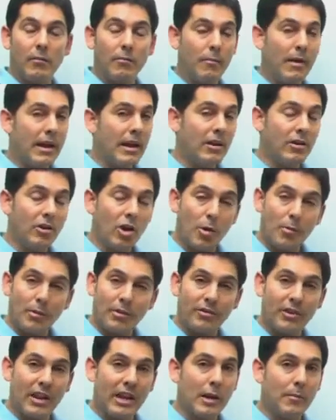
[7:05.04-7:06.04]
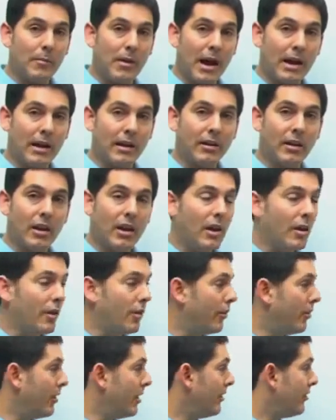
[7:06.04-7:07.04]
make no mistake about it,
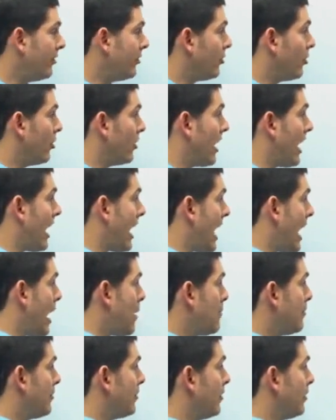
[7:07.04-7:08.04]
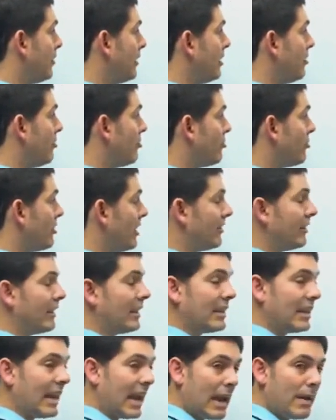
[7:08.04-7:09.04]
this could absolutely, is a
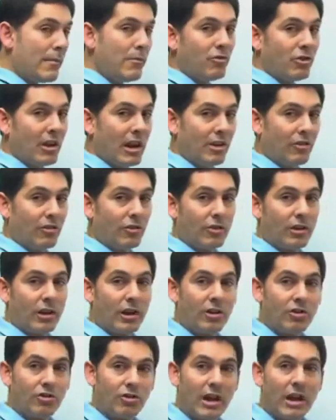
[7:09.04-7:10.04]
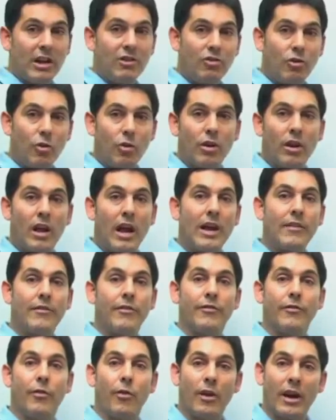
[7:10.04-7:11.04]
game changer that could change your life
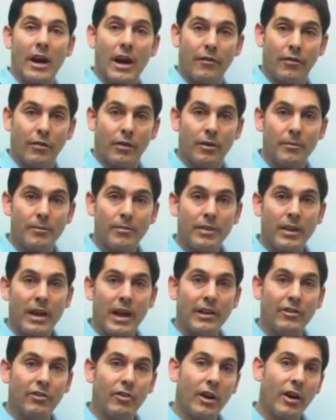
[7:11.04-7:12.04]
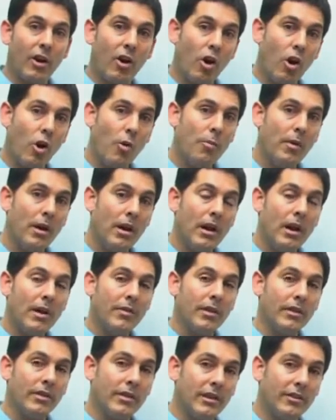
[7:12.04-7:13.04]
forever. And so I hope
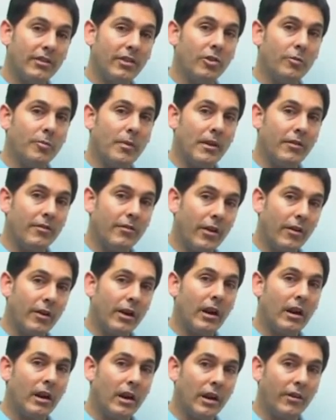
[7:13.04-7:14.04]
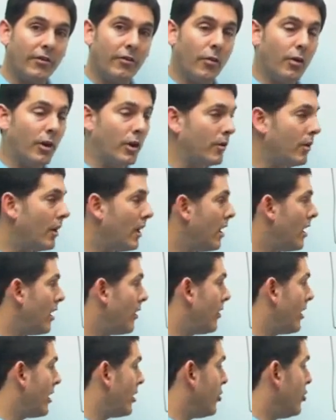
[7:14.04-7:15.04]
that this has been very clear for you,
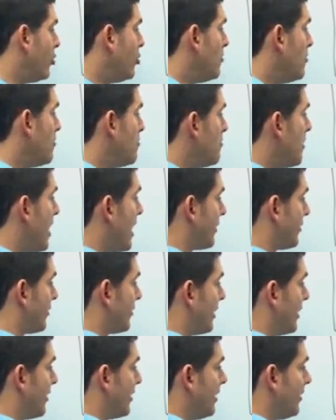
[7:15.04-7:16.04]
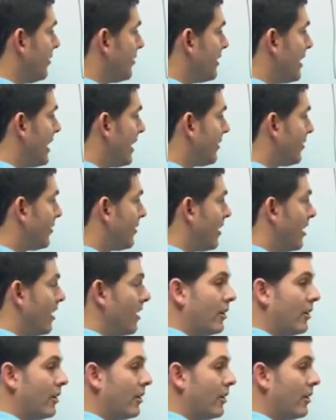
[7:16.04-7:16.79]
that you must, in this next